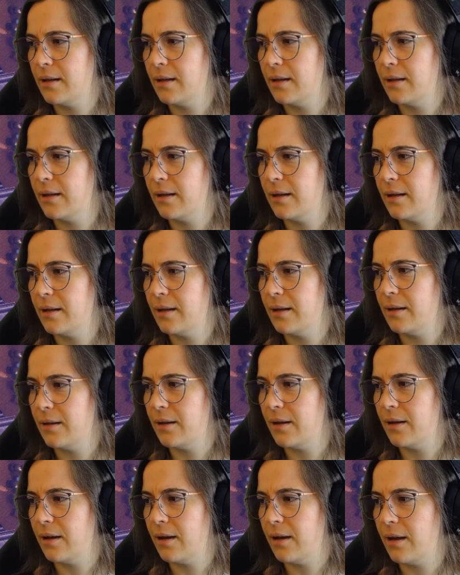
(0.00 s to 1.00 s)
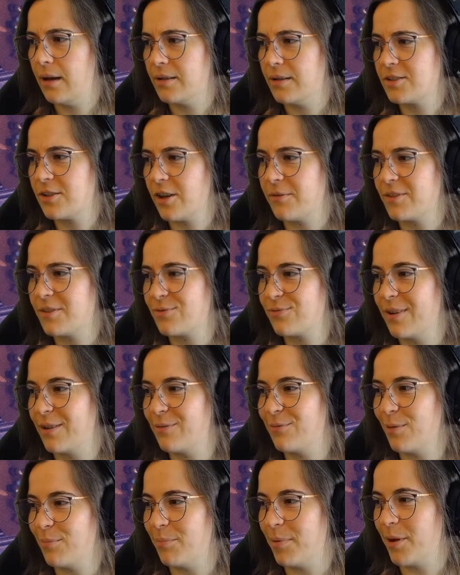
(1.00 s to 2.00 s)
Yep. So I just read
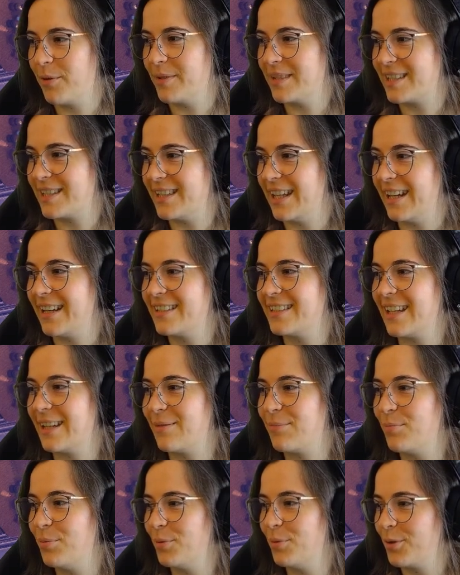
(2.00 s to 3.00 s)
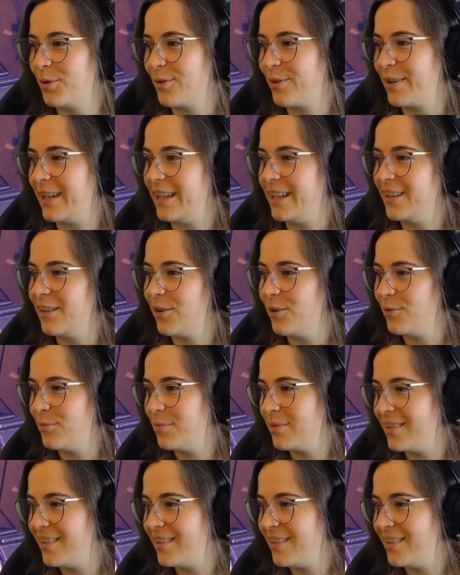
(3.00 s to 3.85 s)
what Bowie said, saying pull your earlobe.